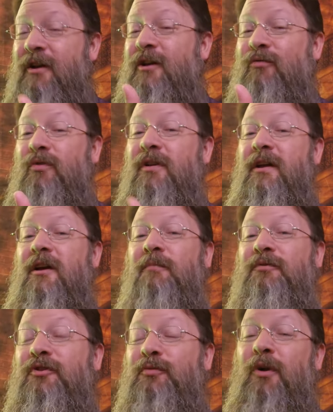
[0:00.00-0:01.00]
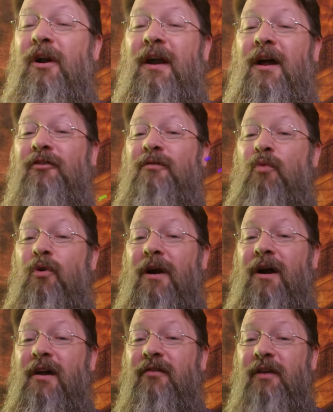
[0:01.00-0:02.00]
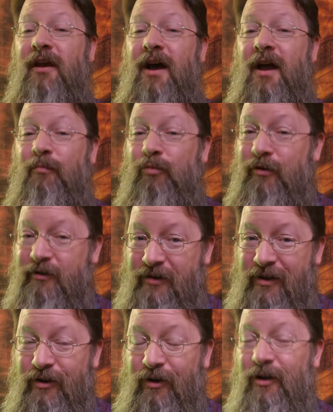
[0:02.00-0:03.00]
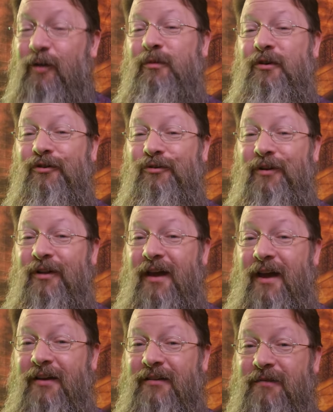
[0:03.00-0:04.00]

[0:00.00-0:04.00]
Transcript: It really helps to spread it out to more eyes and I appreciate your help in doing that.